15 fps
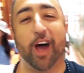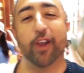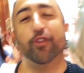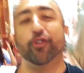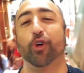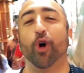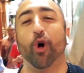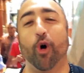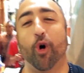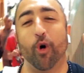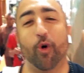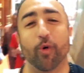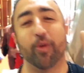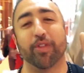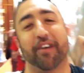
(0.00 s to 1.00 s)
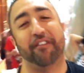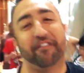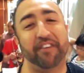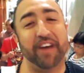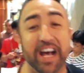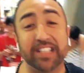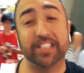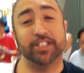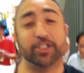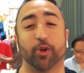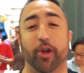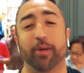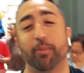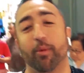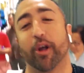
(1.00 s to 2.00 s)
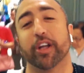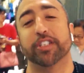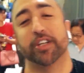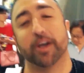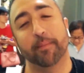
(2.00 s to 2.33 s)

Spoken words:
How do you co-own the fastest growing mortgage